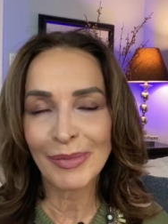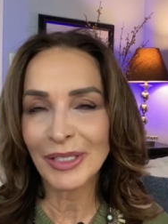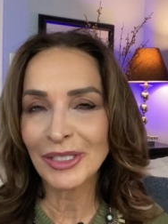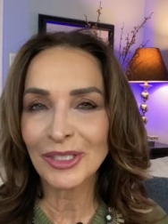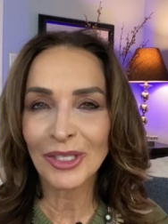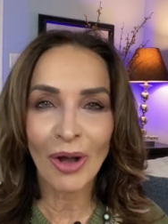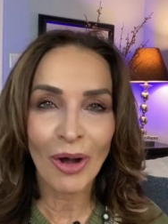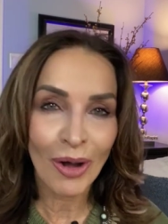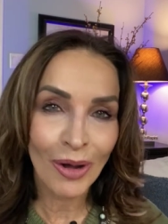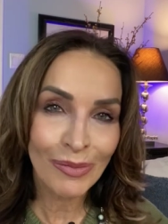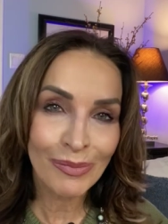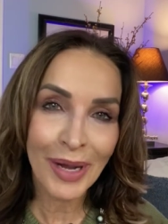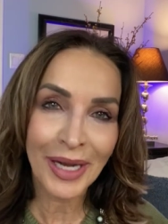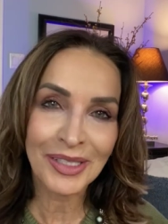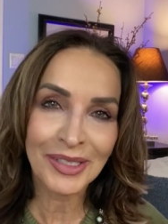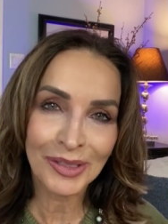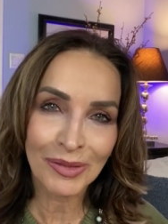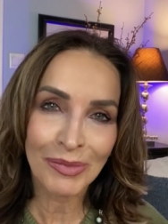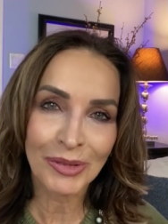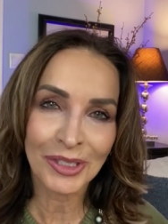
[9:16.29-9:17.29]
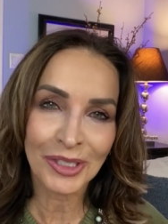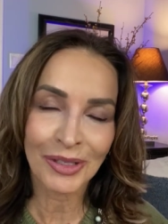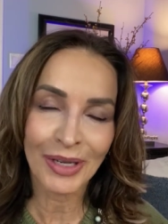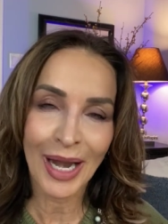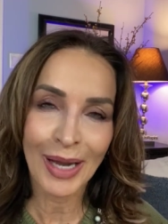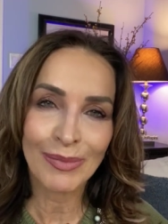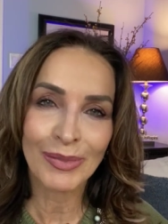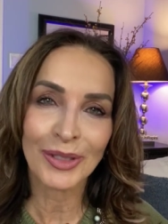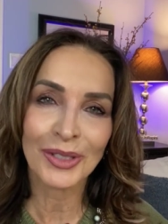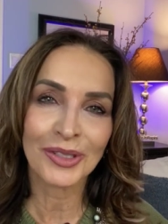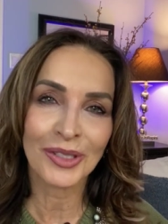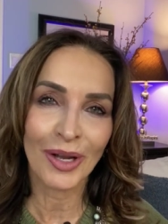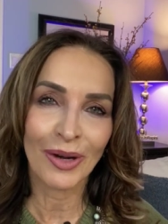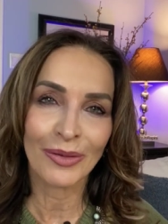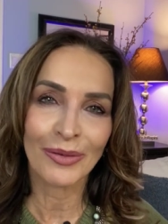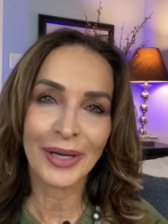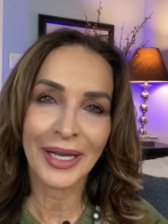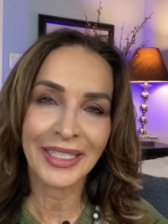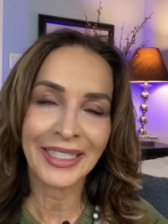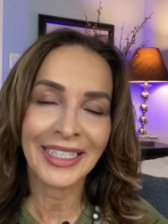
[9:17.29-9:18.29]
And to all my subscribers
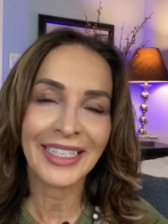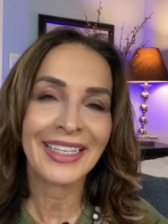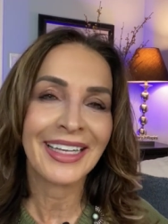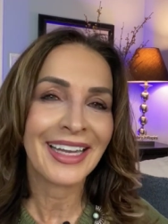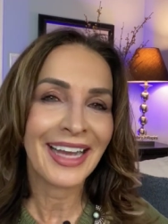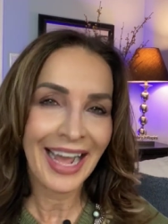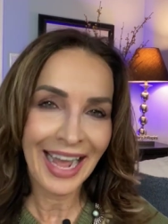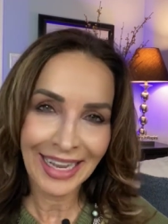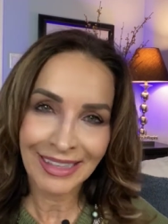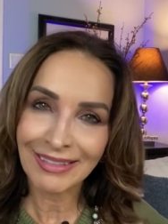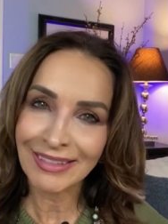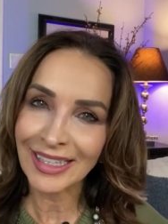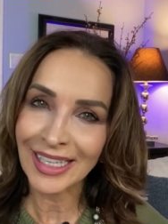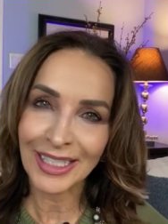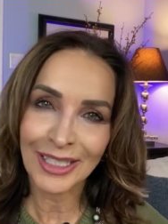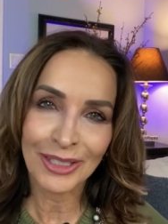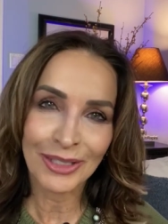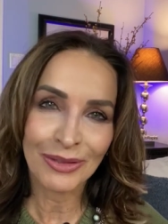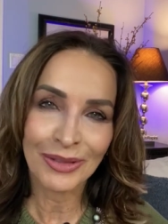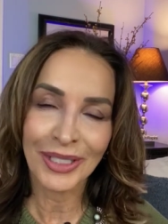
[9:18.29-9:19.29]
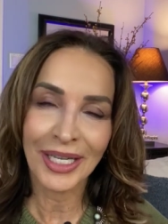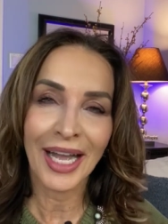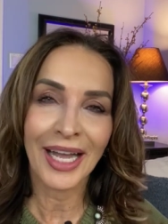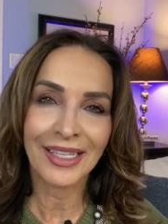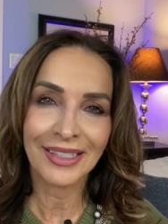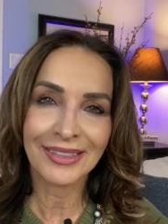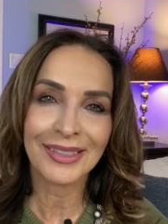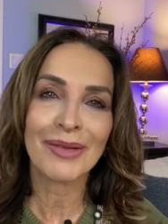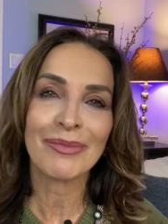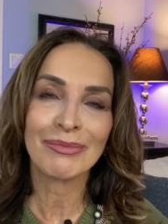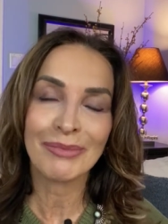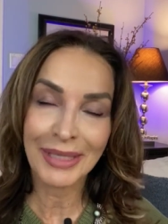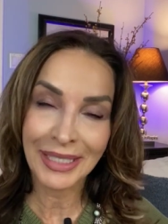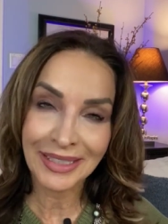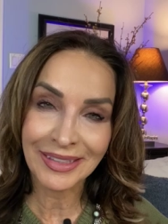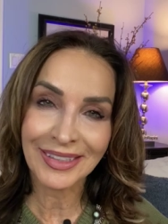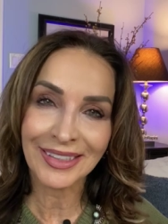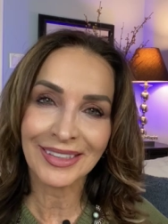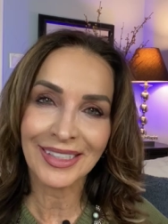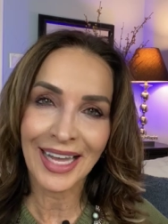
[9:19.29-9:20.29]
already, I thank you guys. It
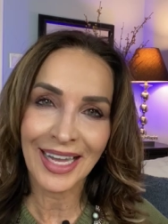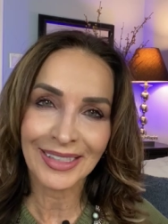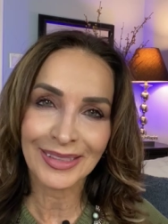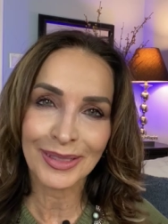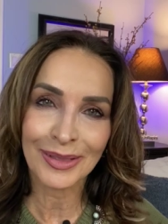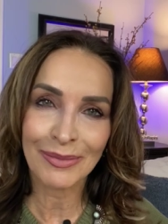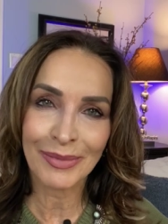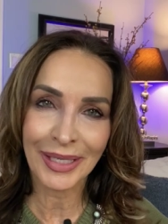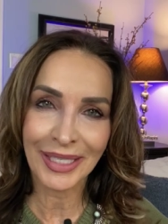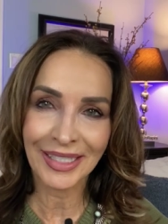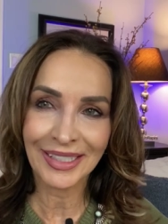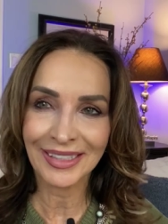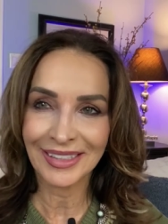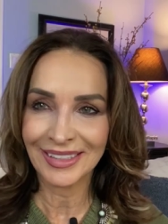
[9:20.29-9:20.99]
means a lot to me.